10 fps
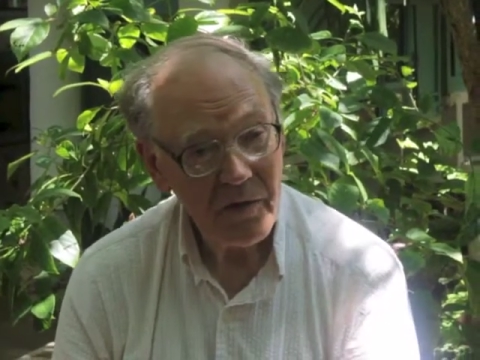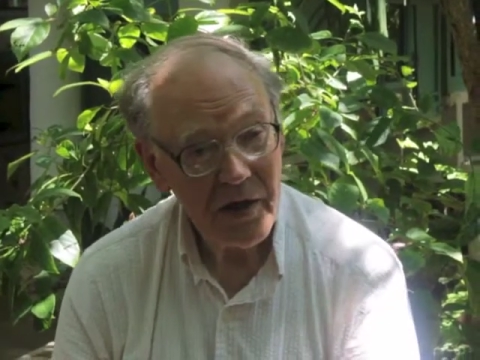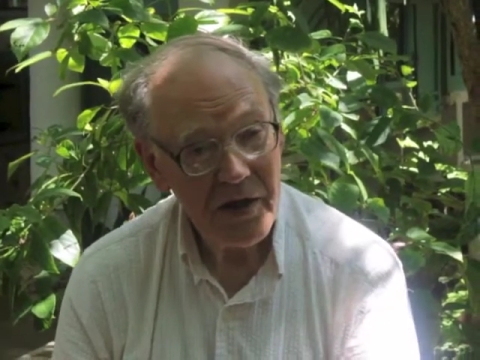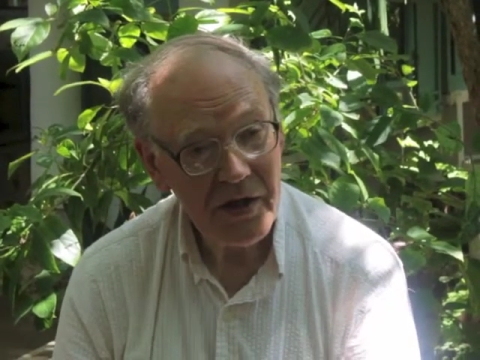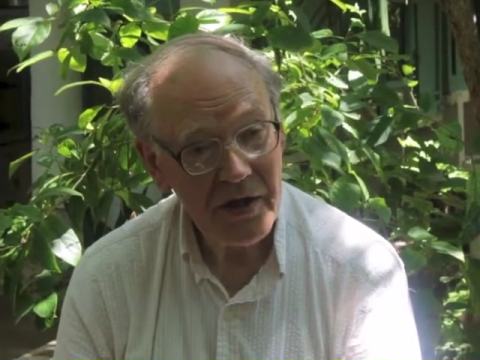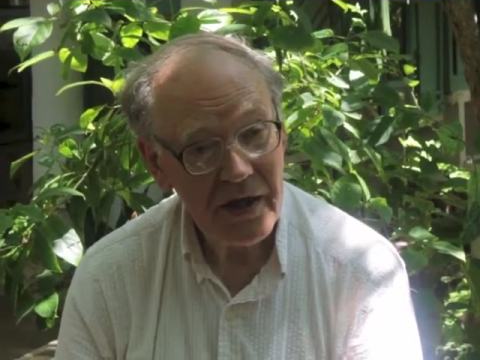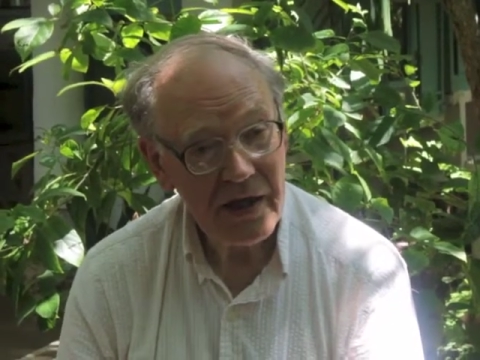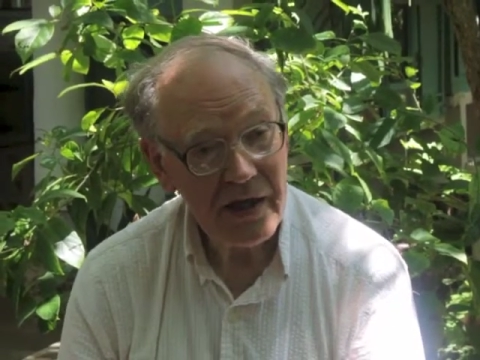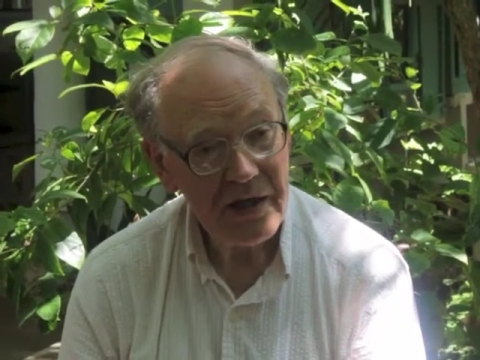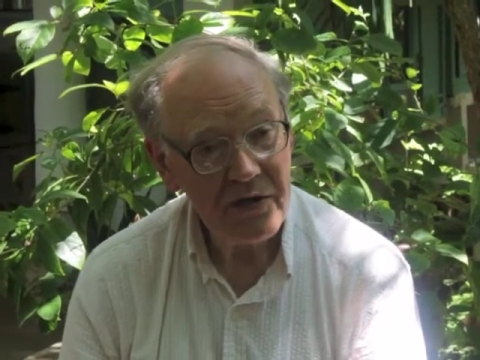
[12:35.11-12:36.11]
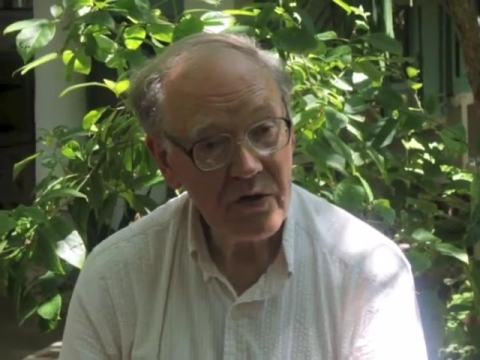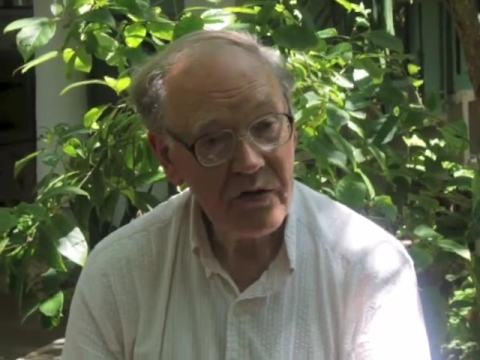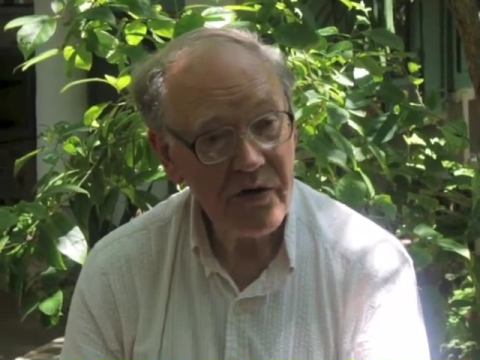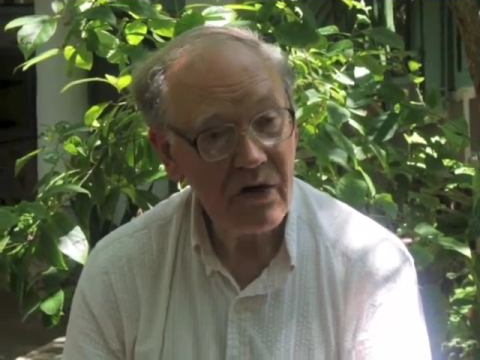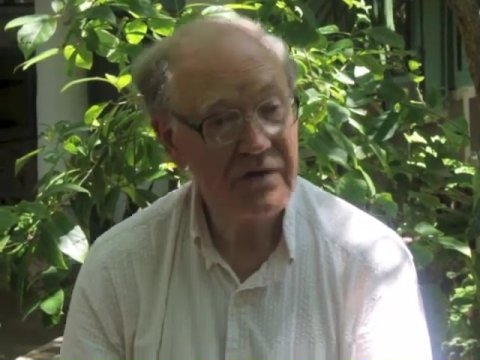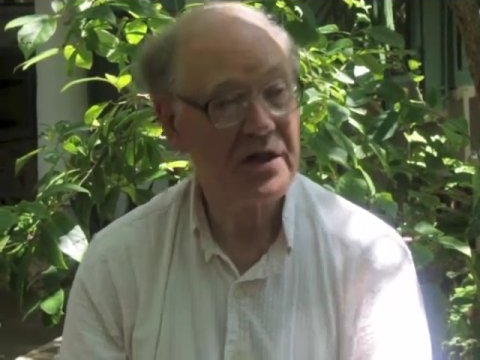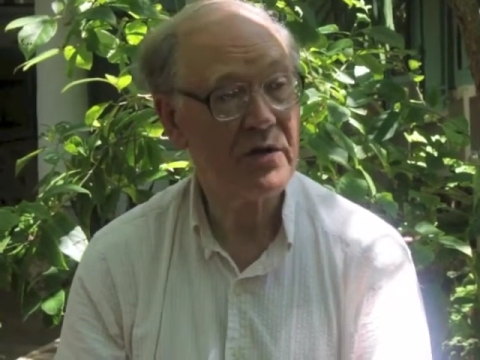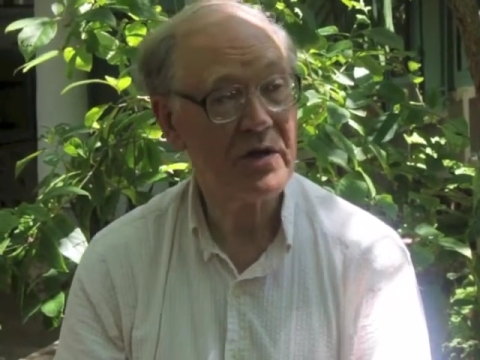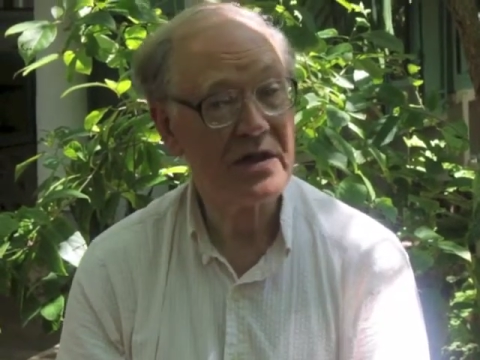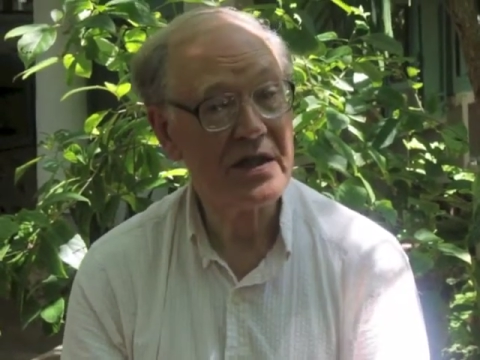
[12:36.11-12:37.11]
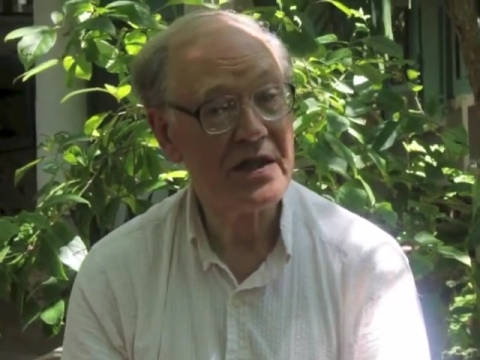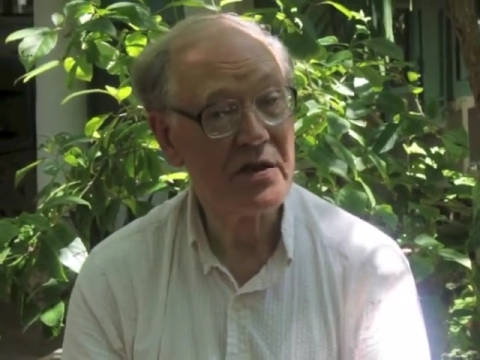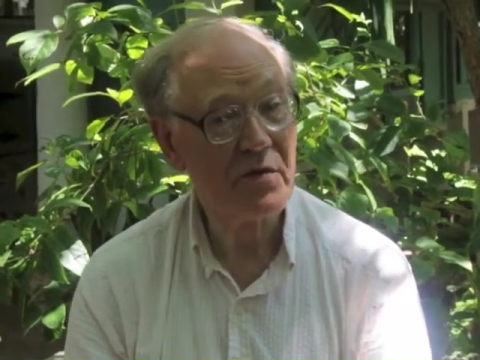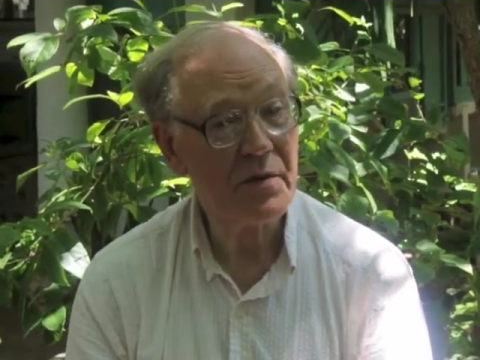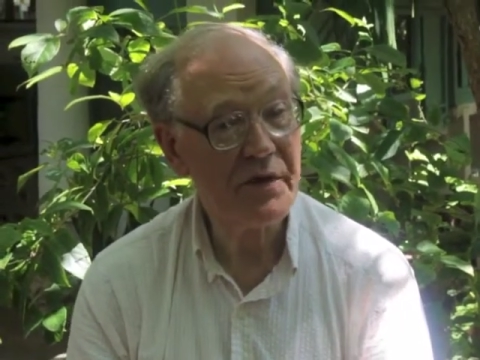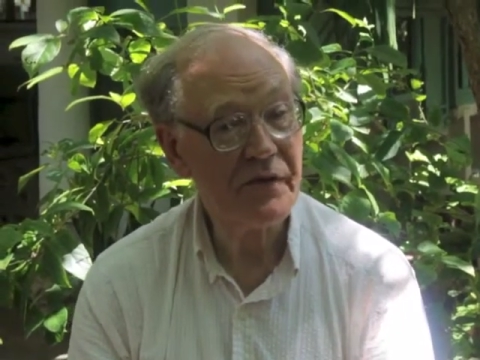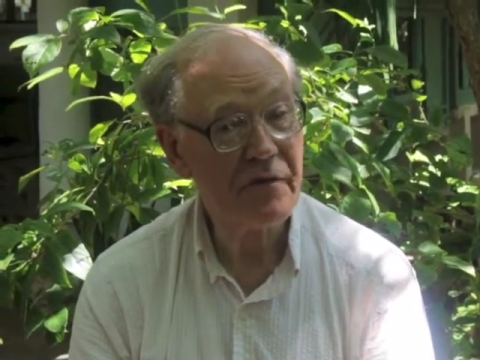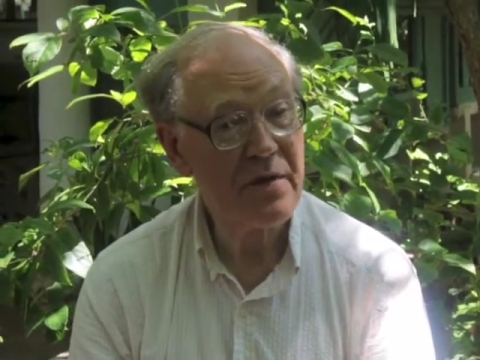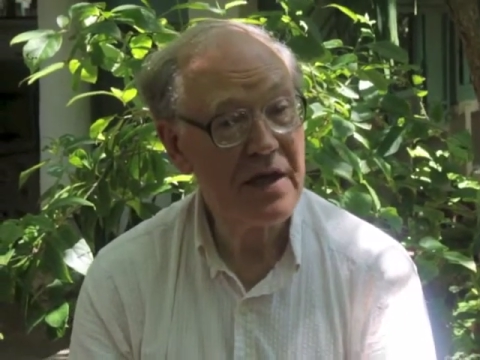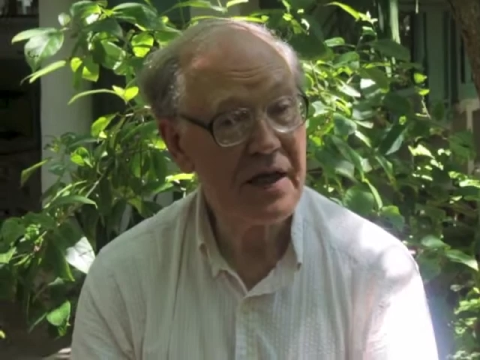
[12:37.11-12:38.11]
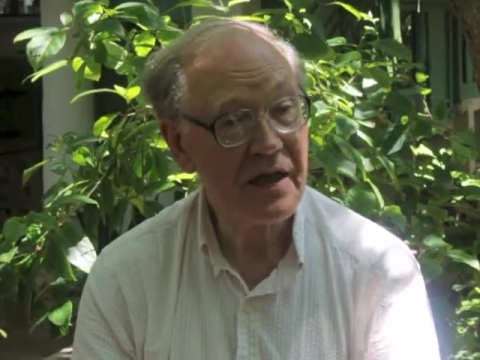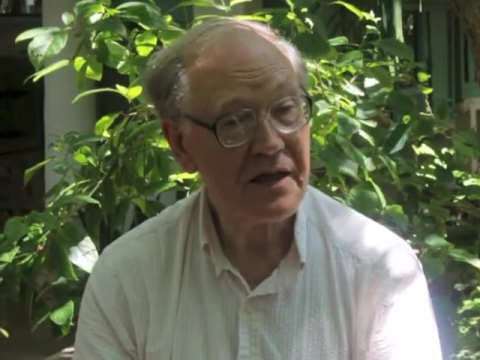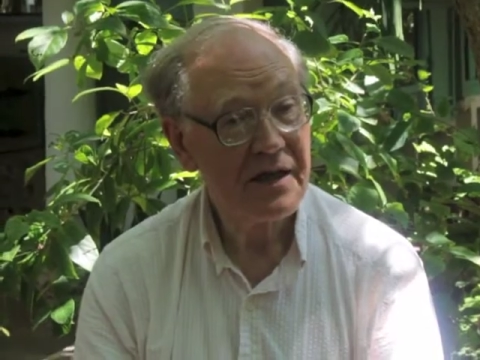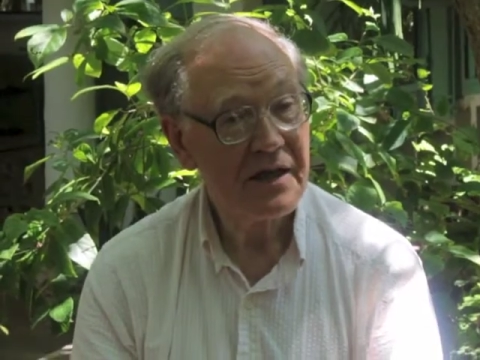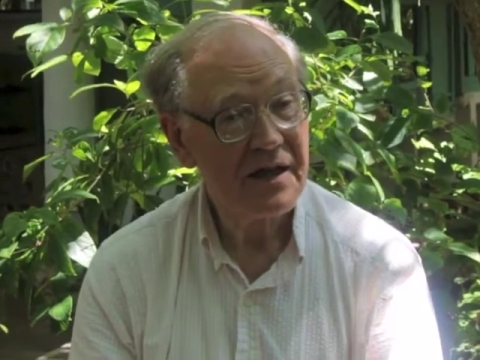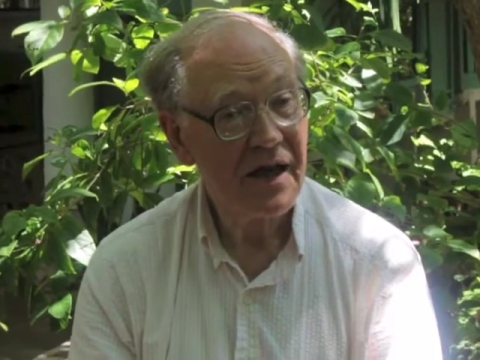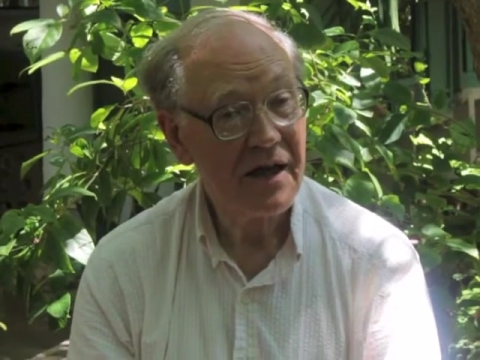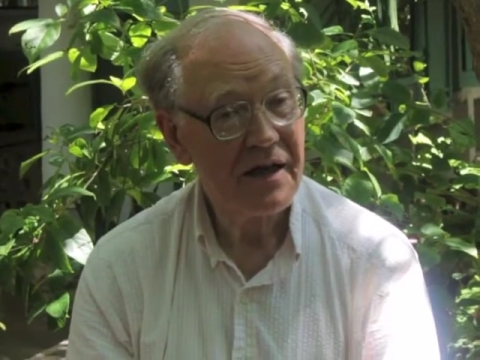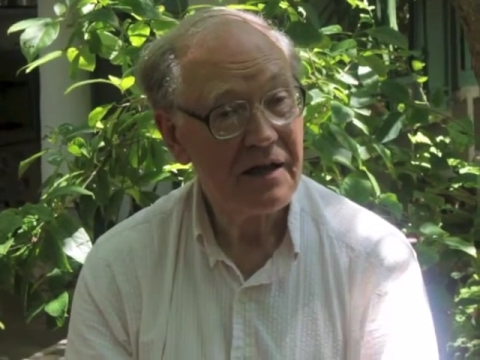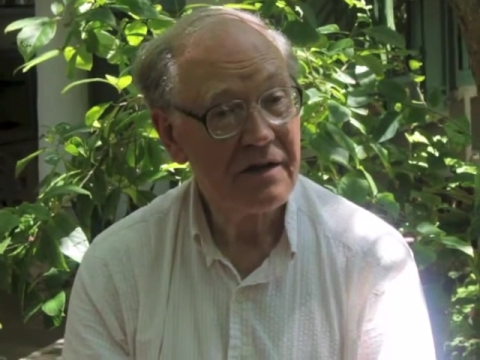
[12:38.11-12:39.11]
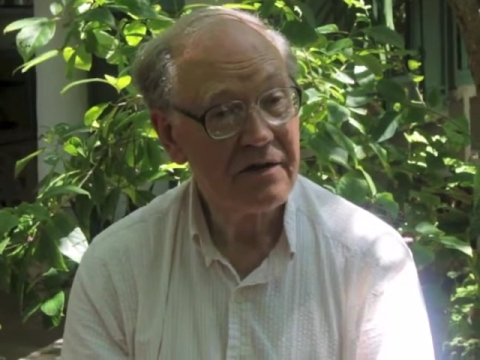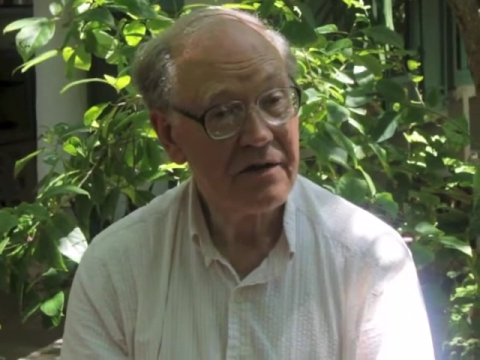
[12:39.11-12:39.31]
with the sort of consequences that will be familiar uh,